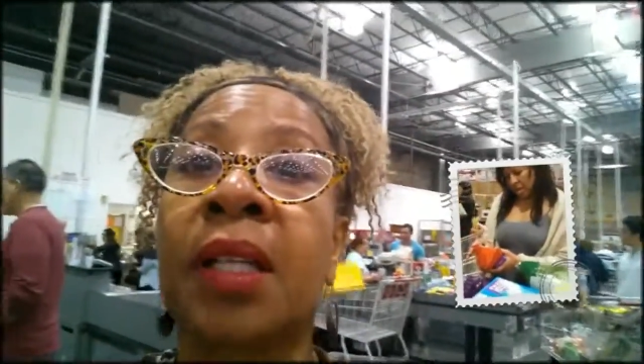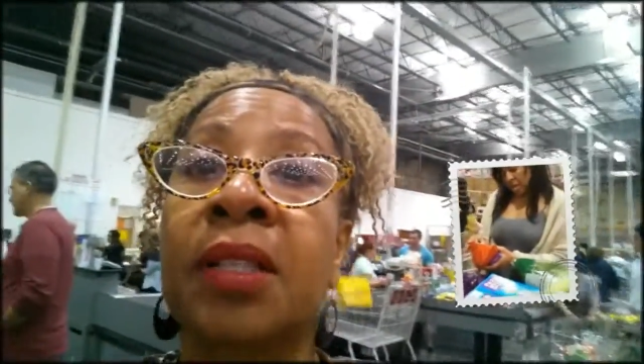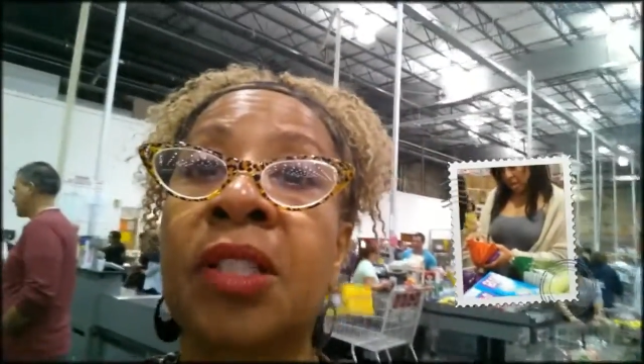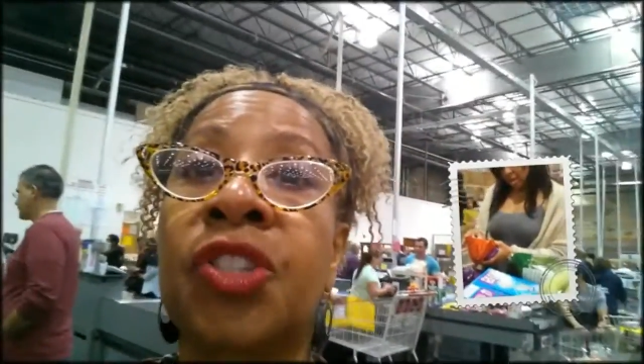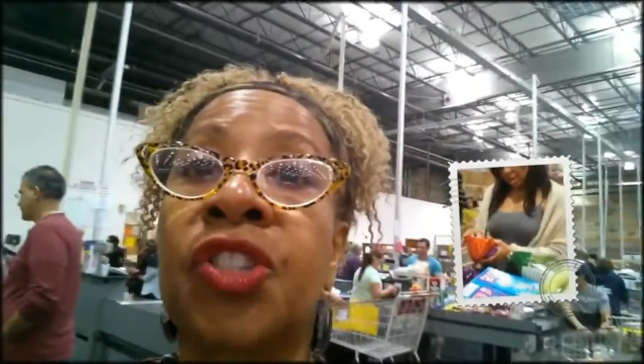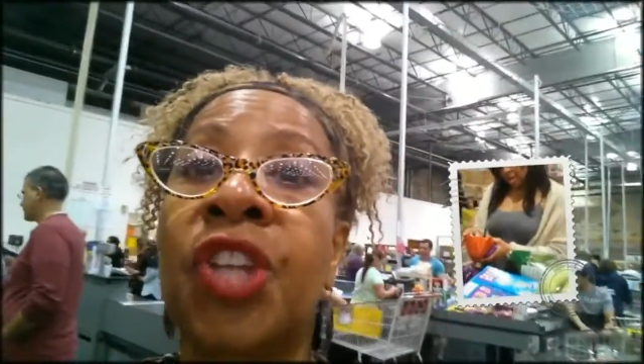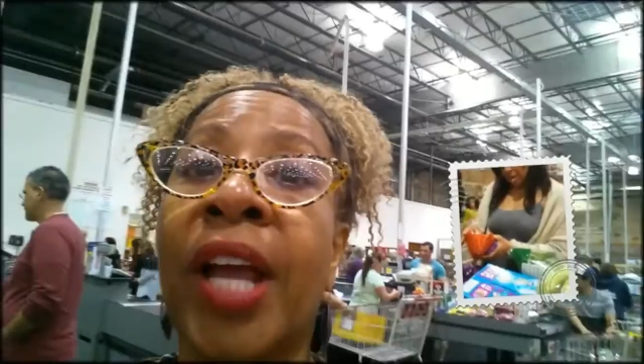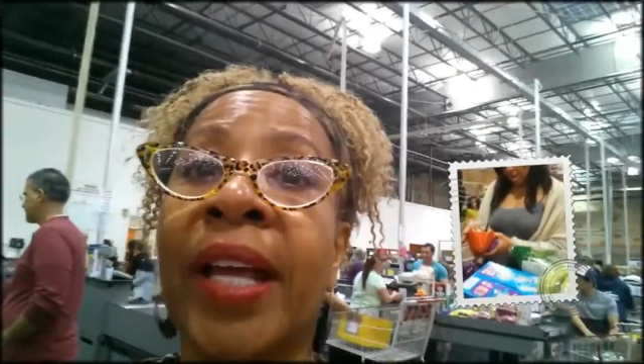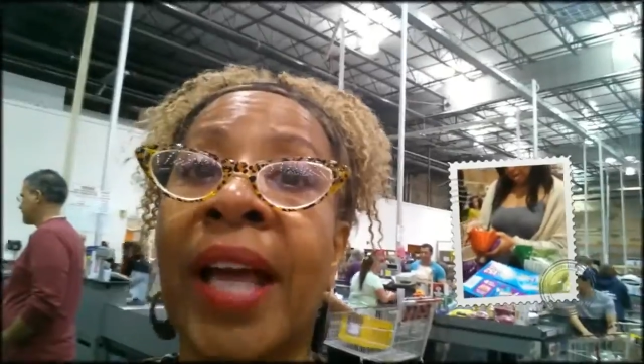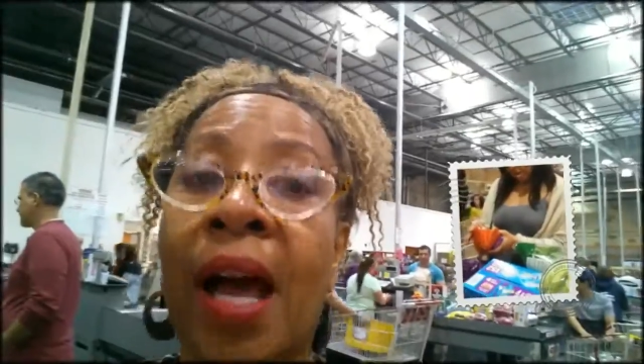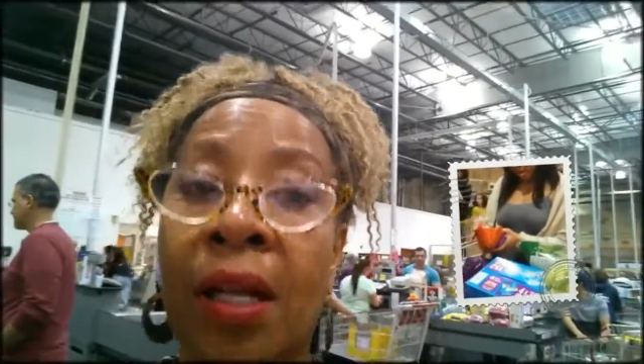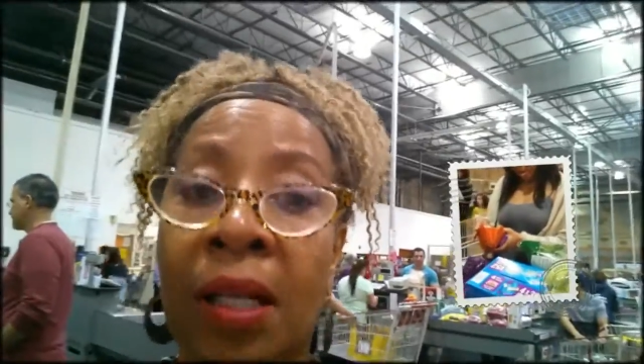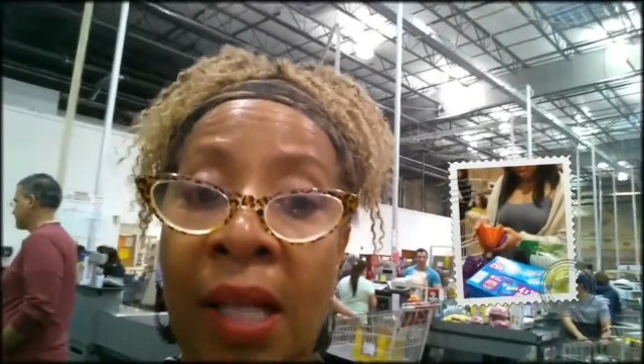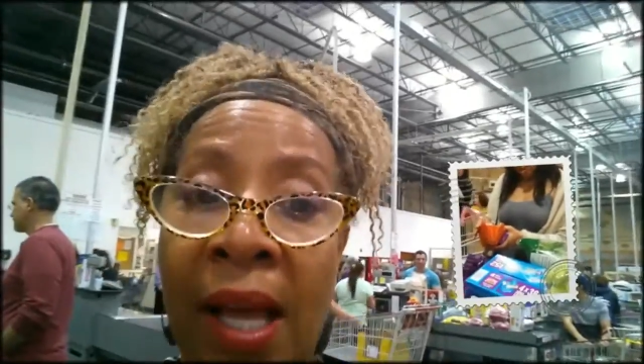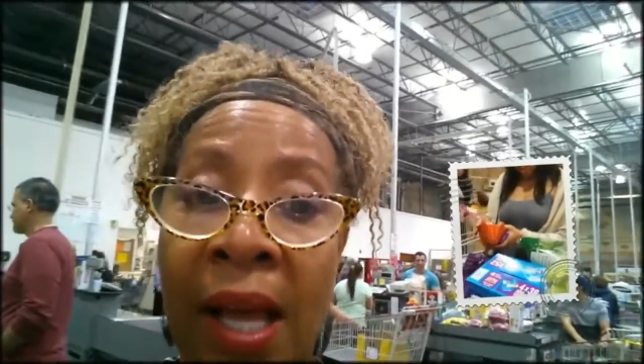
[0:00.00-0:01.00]
the
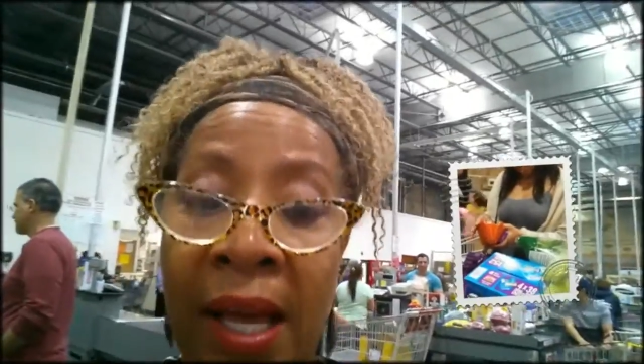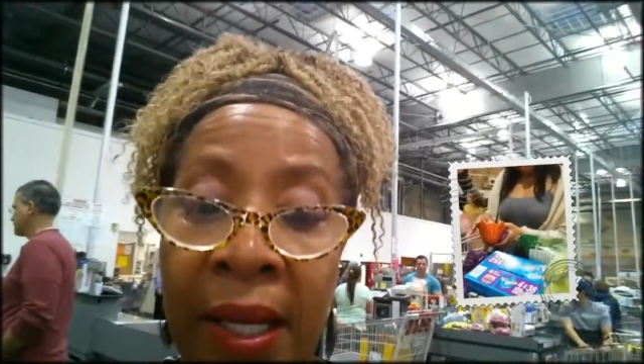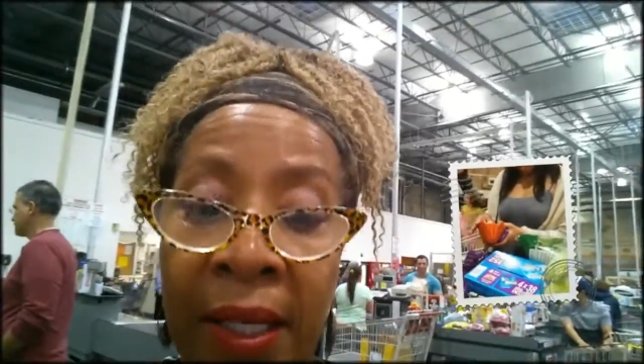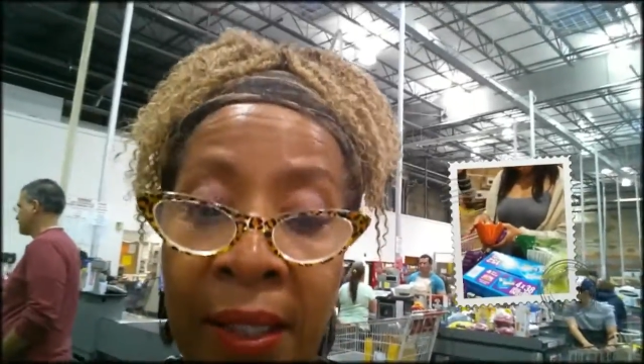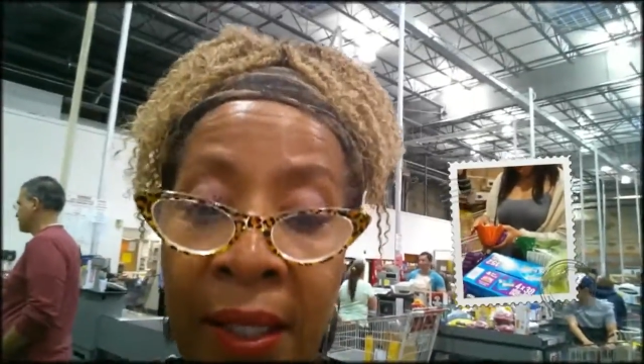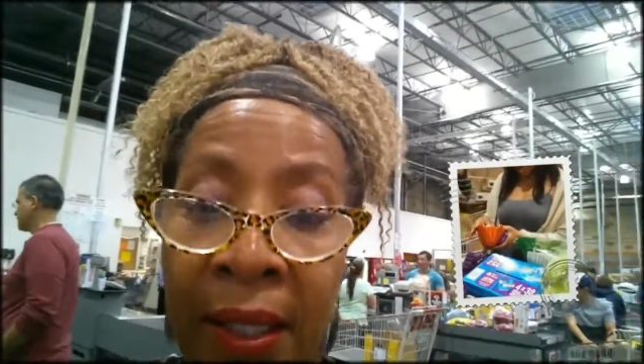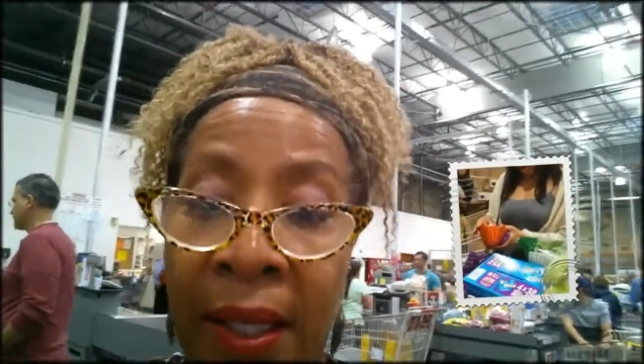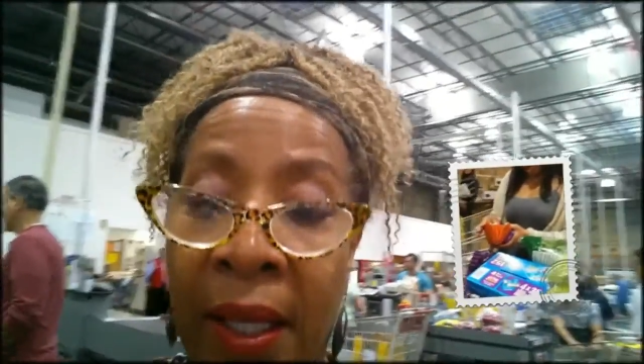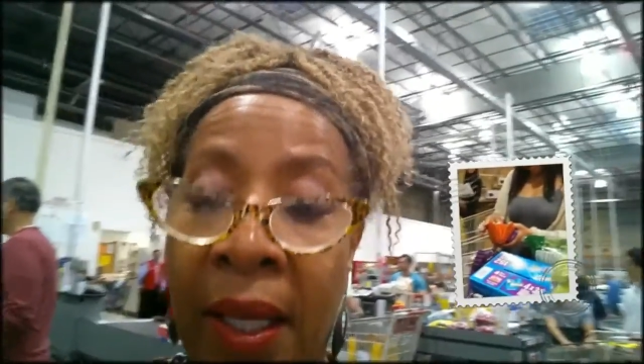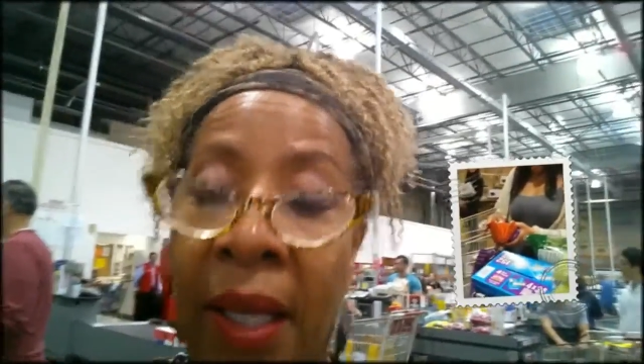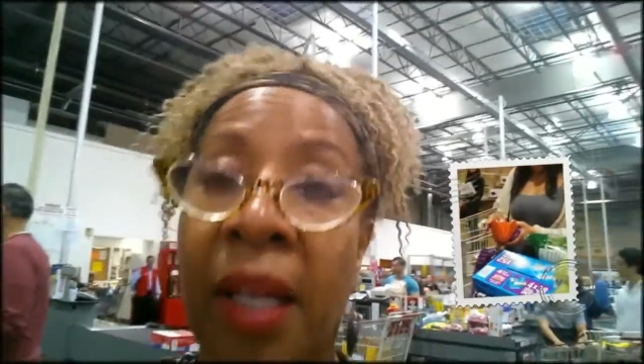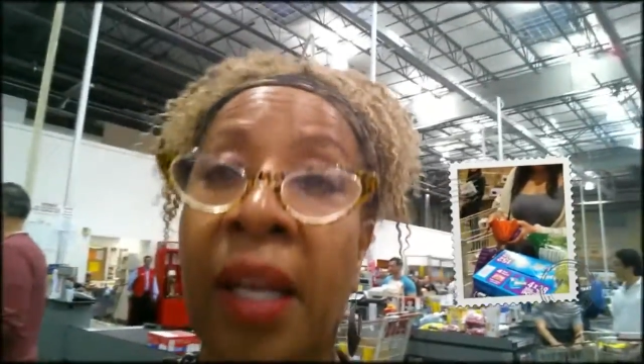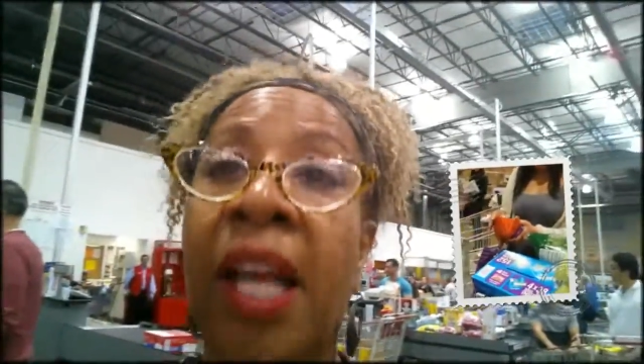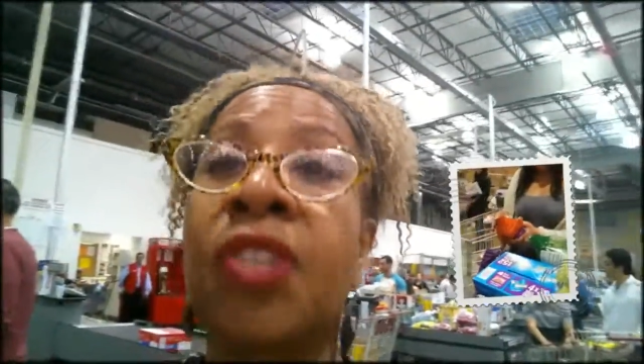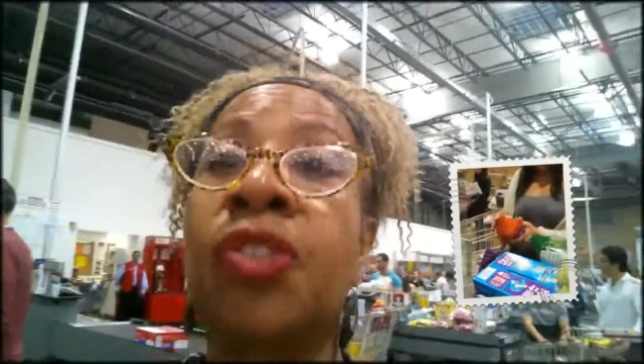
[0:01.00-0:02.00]
checkout line,
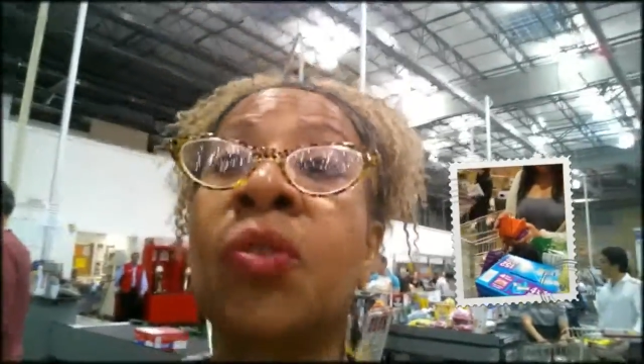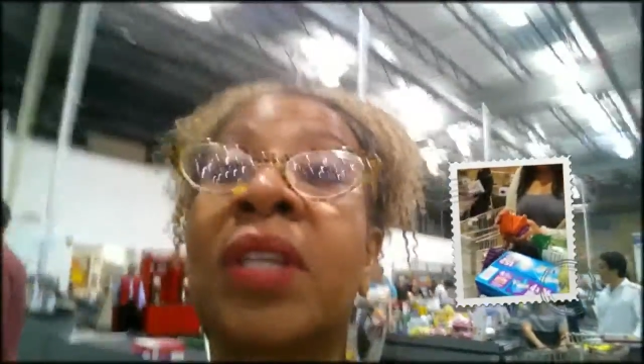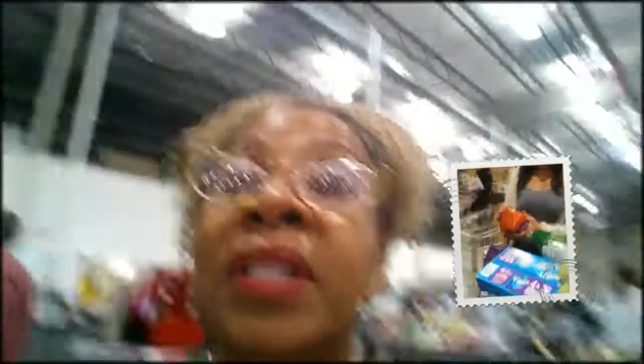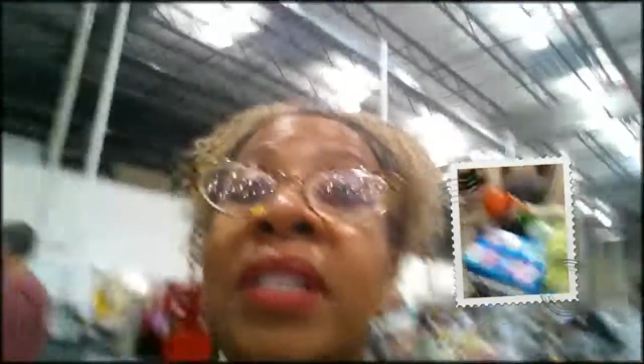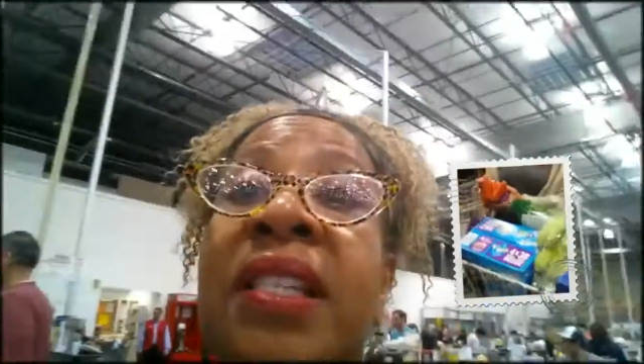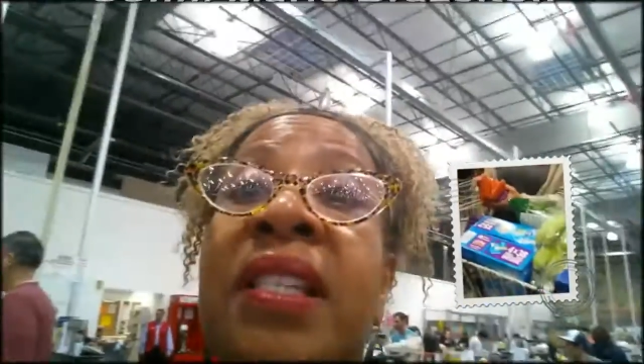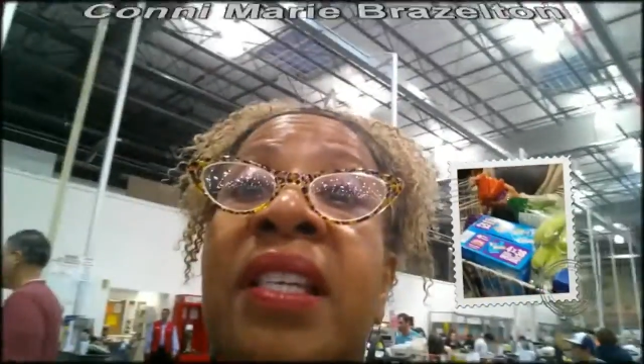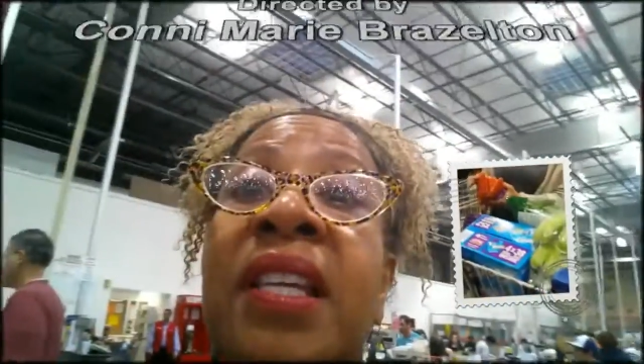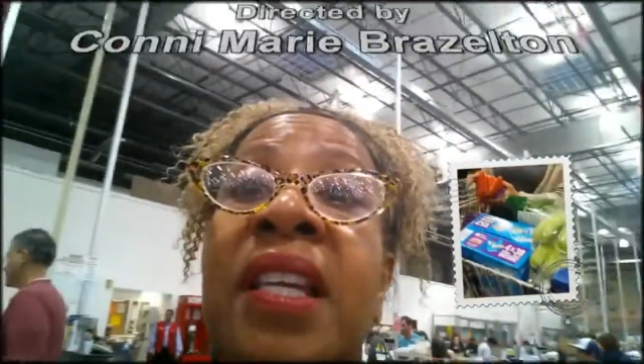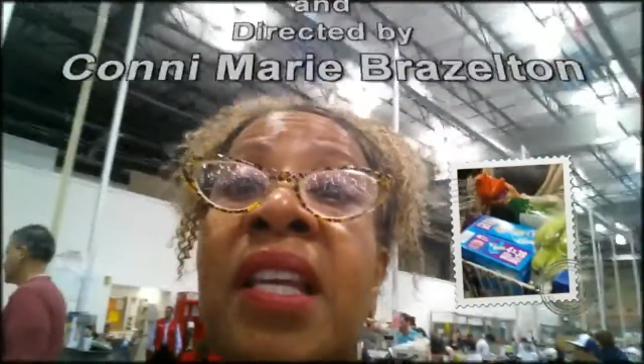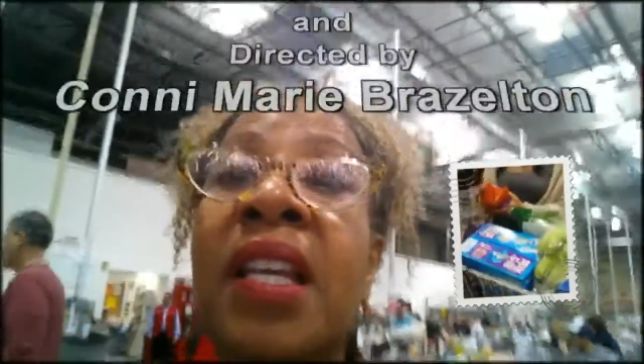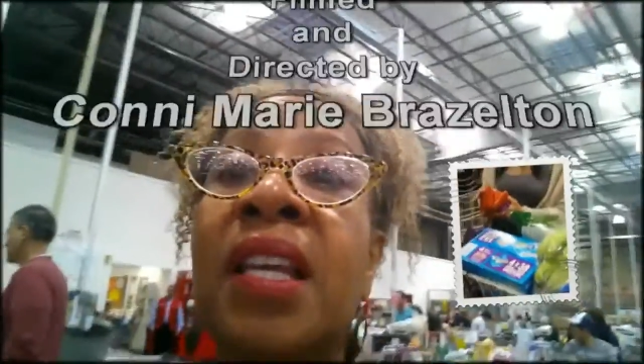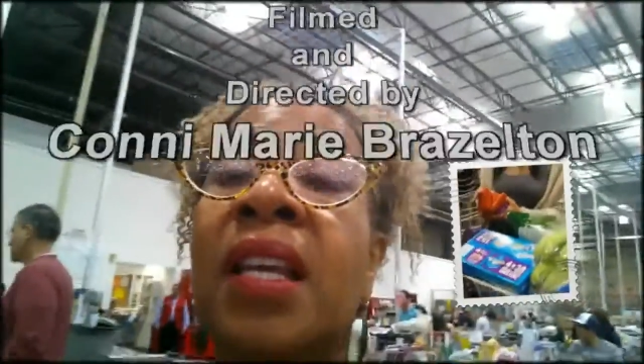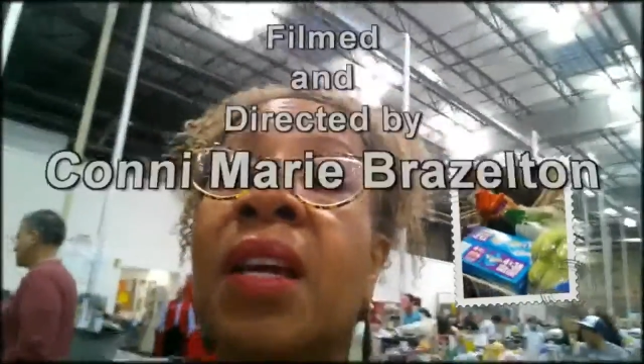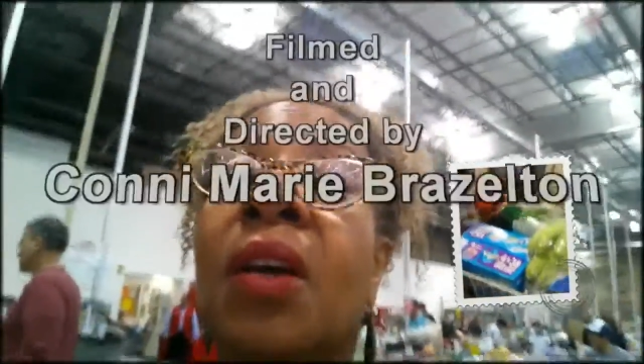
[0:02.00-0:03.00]
and as you can
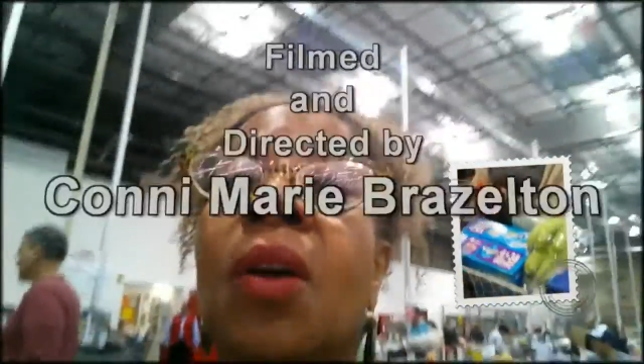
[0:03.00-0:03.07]
see,